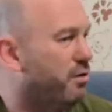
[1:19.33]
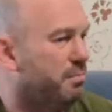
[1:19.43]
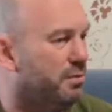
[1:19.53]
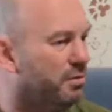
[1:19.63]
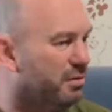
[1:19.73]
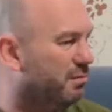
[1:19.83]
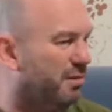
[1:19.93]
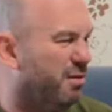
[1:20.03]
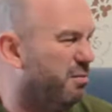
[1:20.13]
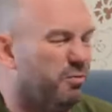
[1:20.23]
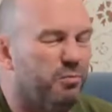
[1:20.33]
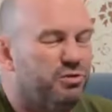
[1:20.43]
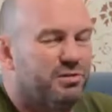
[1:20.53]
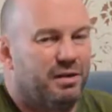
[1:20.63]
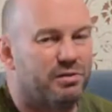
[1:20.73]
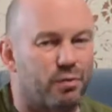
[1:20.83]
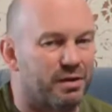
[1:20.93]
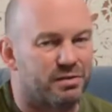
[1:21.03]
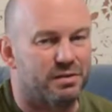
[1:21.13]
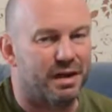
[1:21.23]
bodybuilder, a lot of them are just like
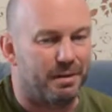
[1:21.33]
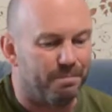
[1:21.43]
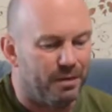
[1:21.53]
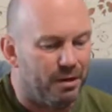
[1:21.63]
twice a day.